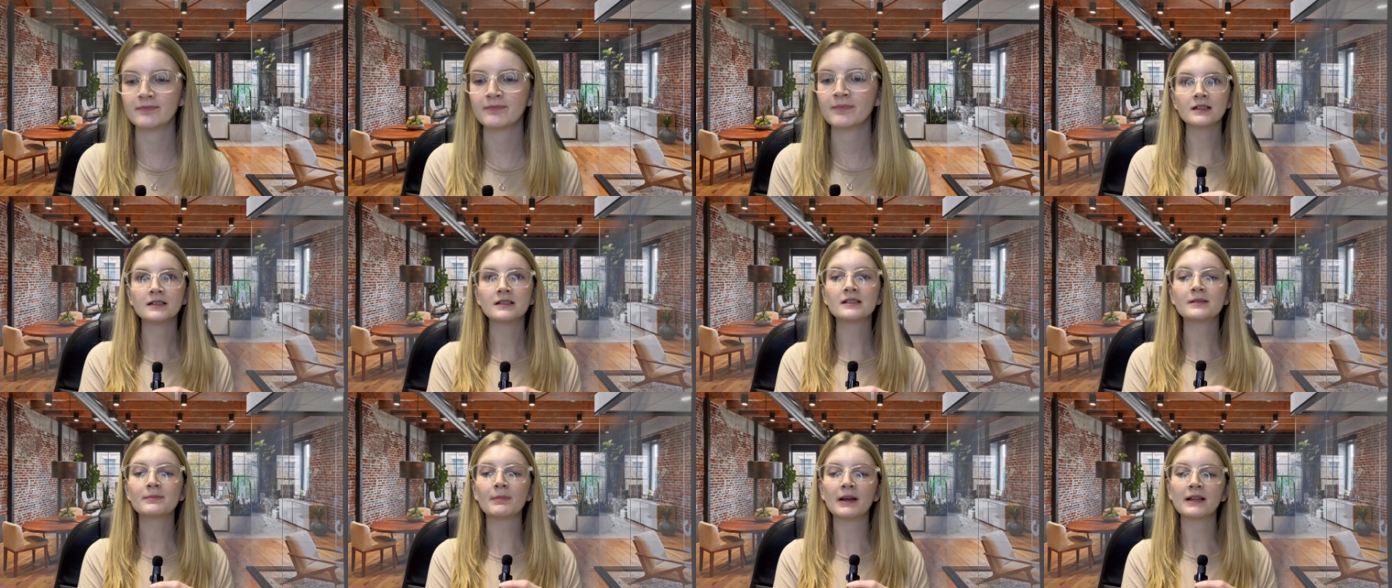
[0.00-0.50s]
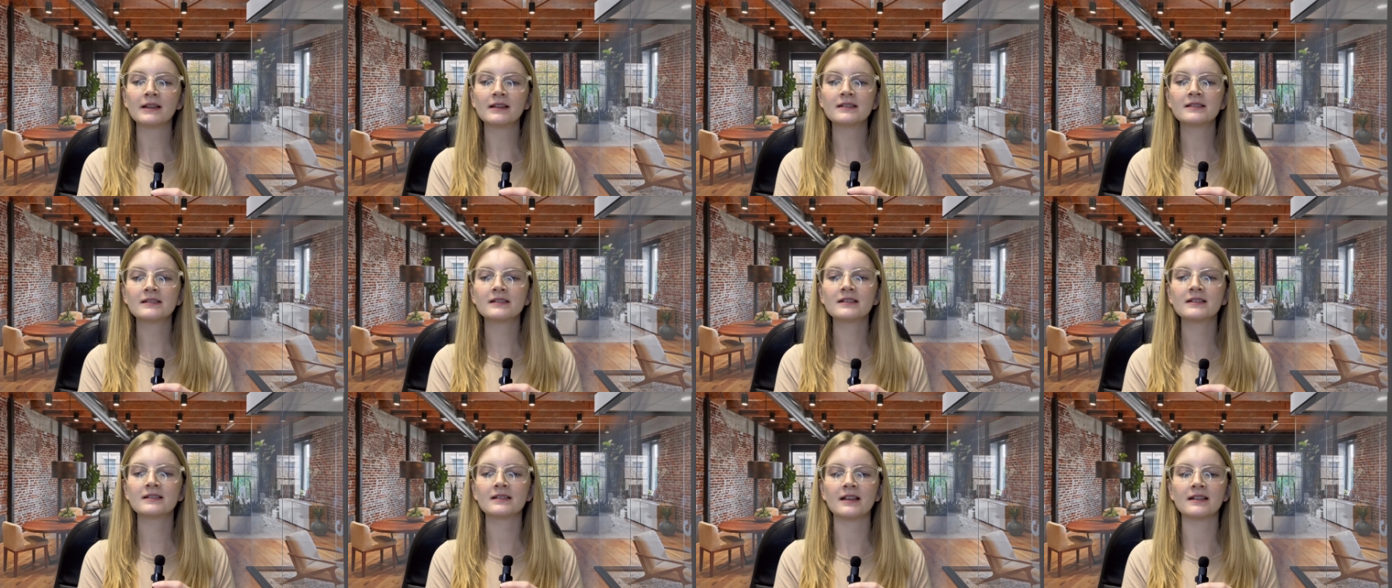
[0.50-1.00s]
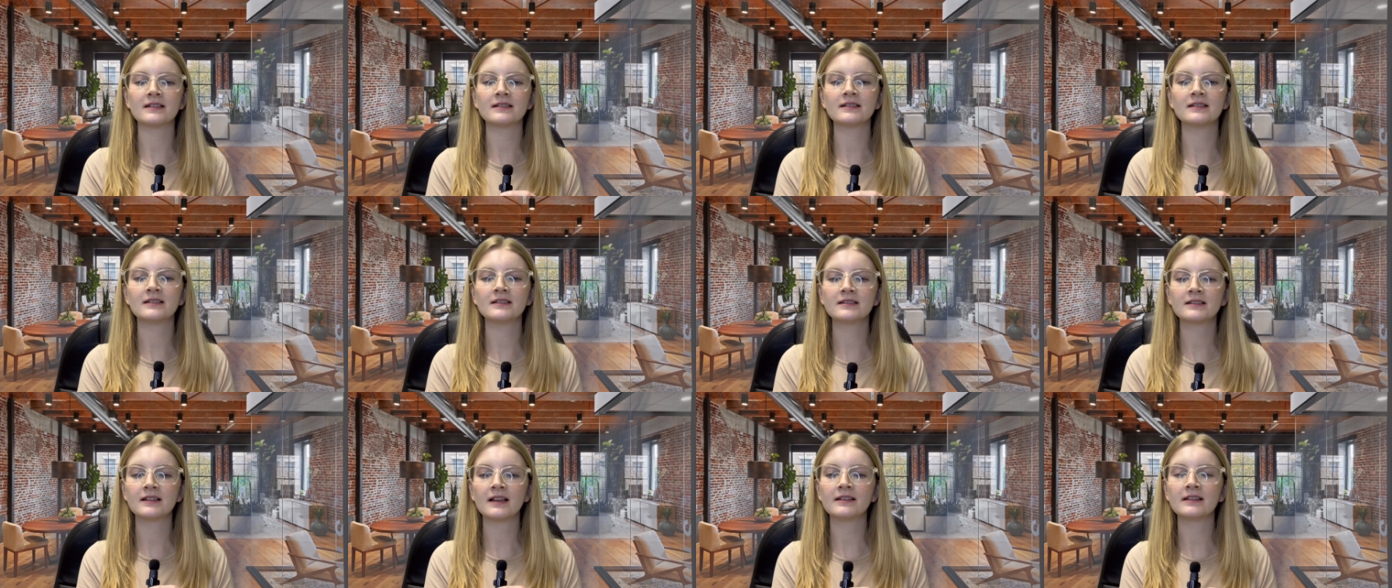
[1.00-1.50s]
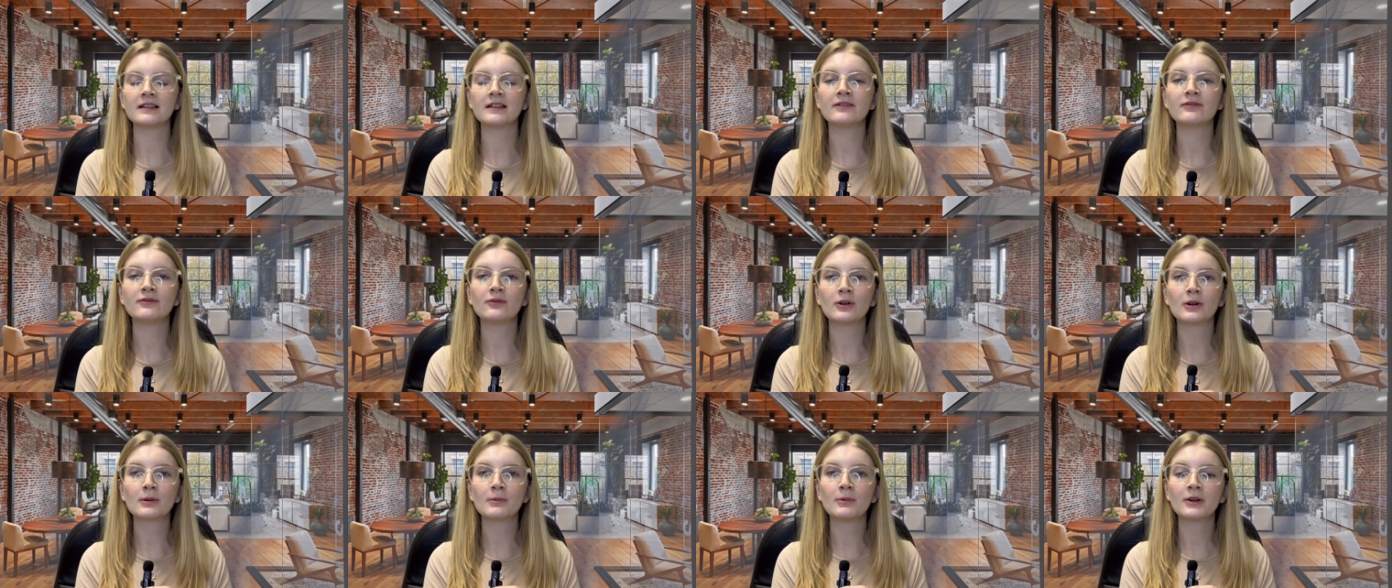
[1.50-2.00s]
Despite the successes that the
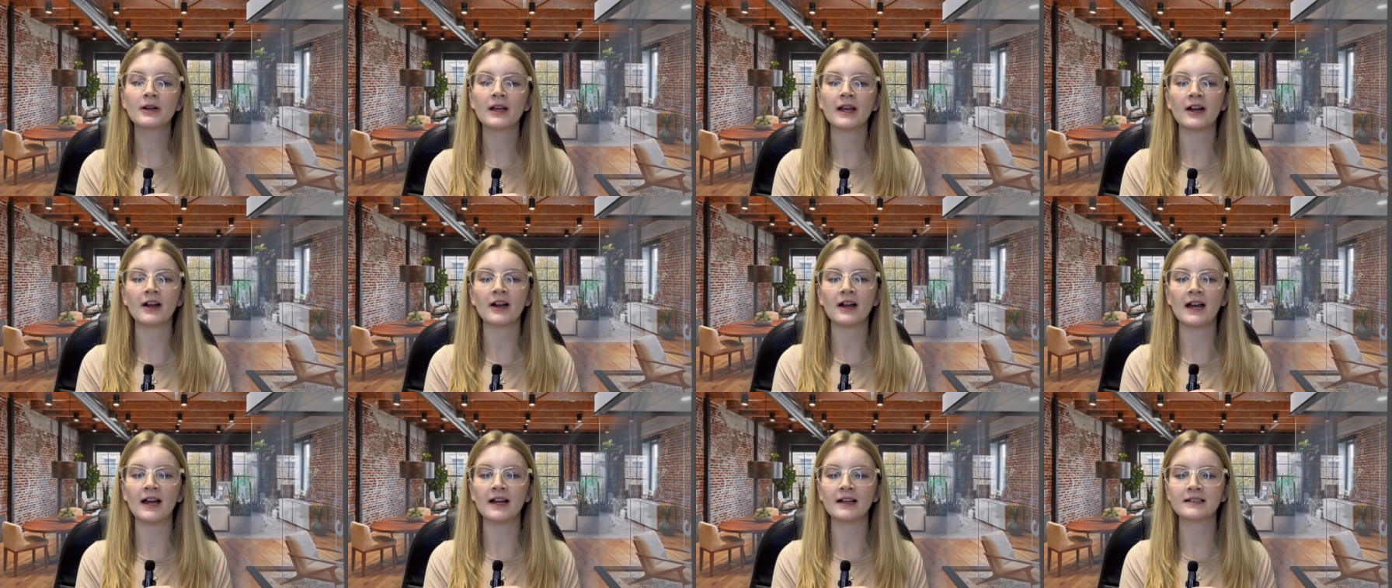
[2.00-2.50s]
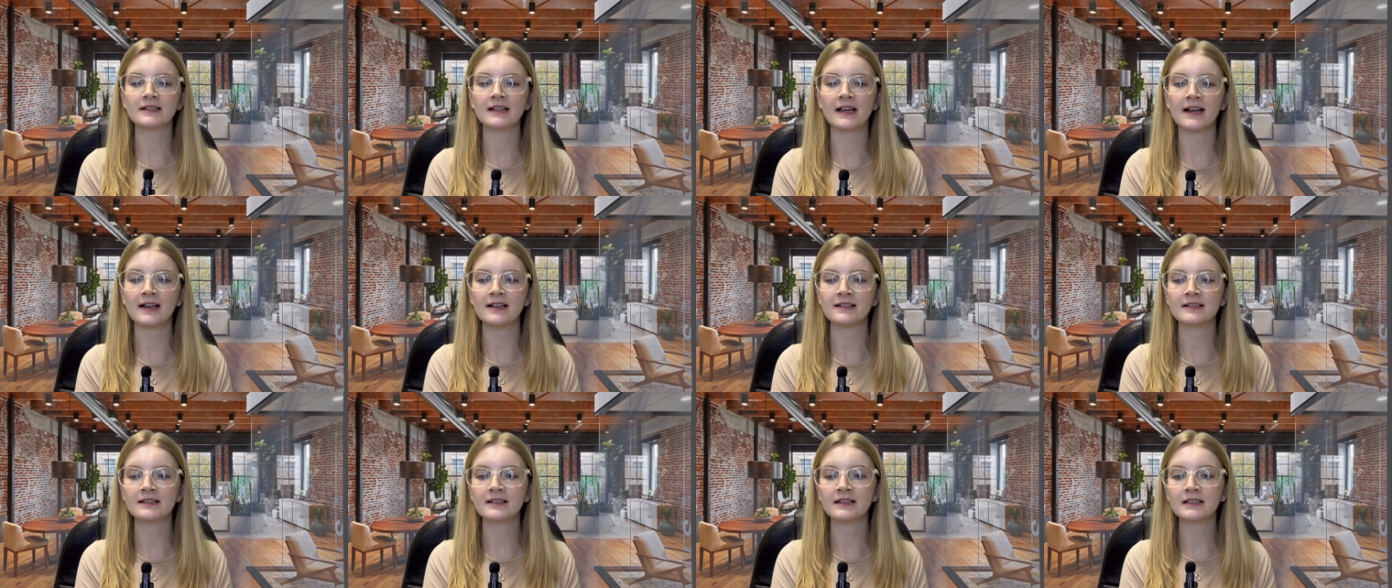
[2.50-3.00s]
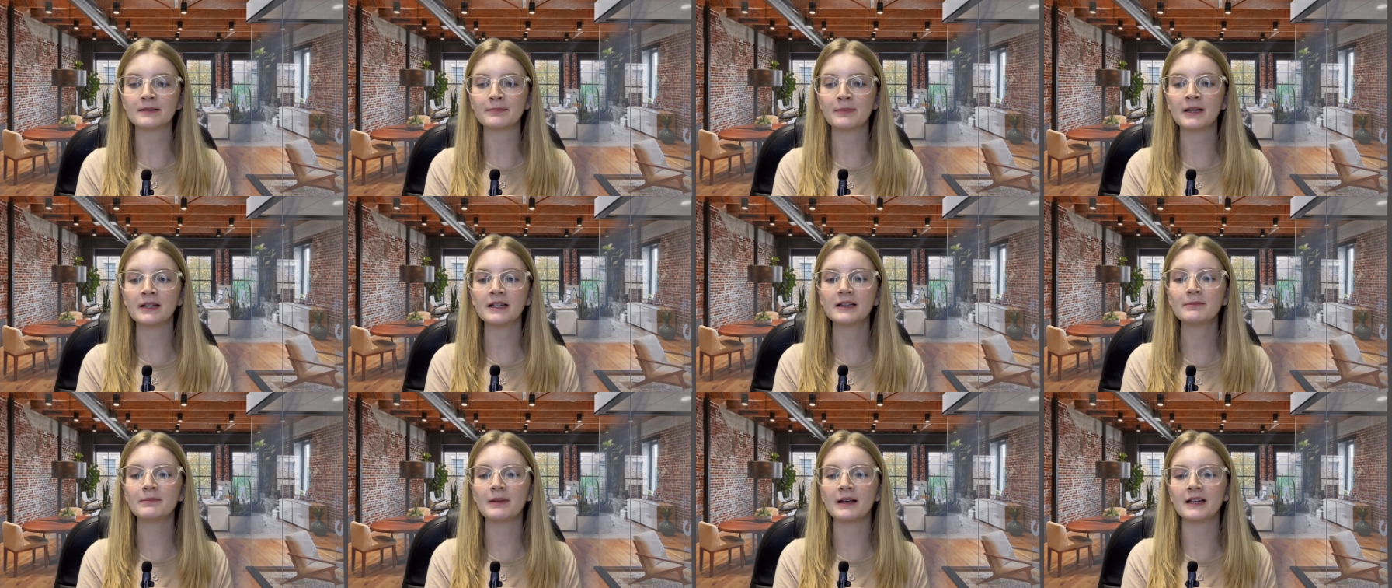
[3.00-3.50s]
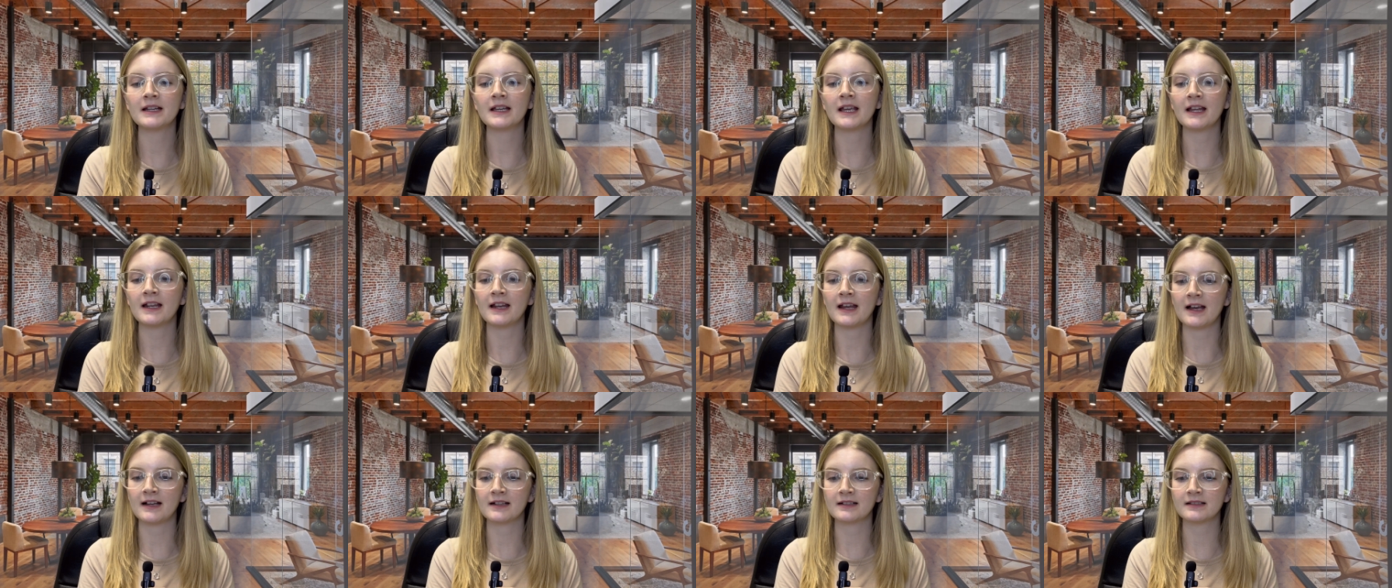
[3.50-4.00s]
Affordable Care Act has in expanding Medicaid
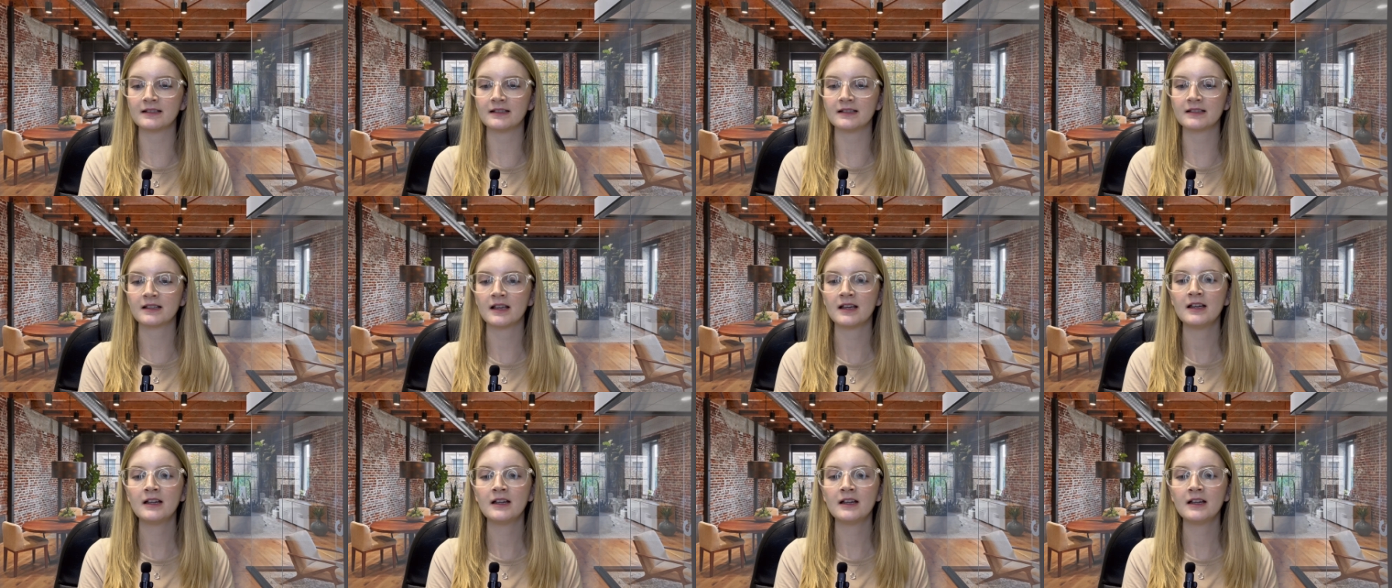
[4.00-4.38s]
access,